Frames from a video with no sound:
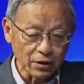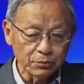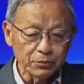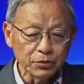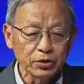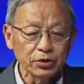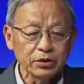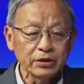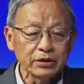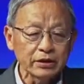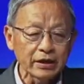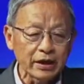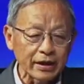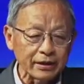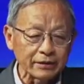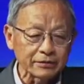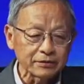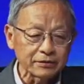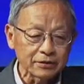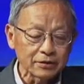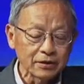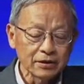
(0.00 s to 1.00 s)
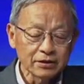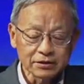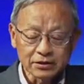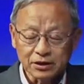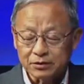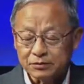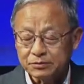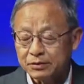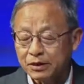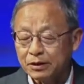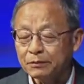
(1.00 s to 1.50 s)
community and
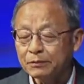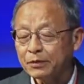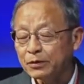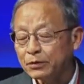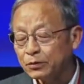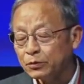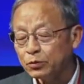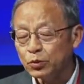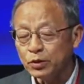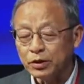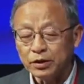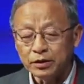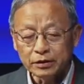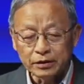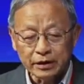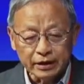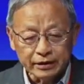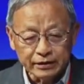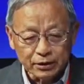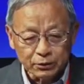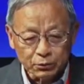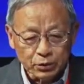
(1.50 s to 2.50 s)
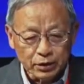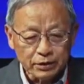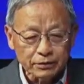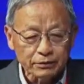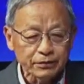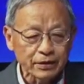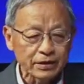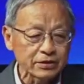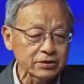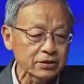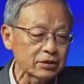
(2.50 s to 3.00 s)
sustainable world, and that we
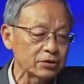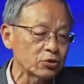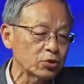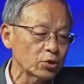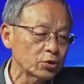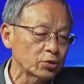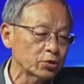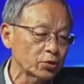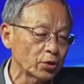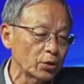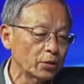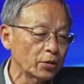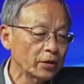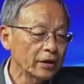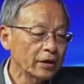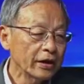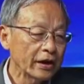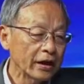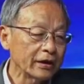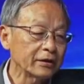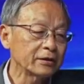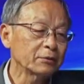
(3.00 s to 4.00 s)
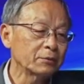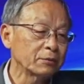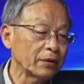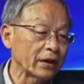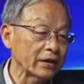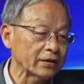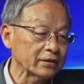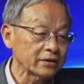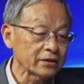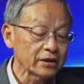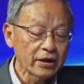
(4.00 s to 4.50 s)
invest in social
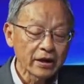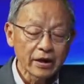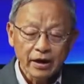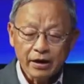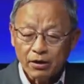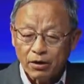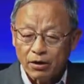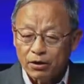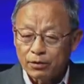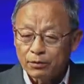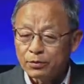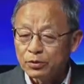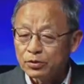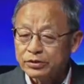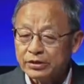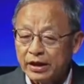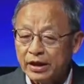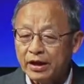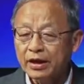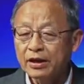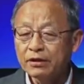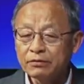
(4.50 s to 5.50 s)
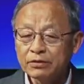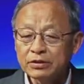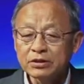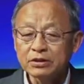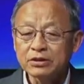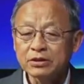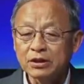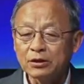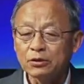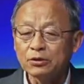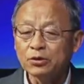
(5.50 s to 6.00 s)
enterprise. Almost every
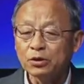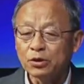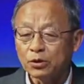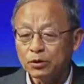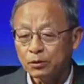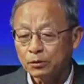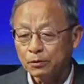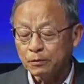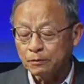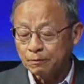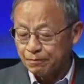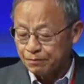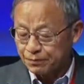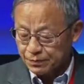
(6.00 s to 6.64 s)
single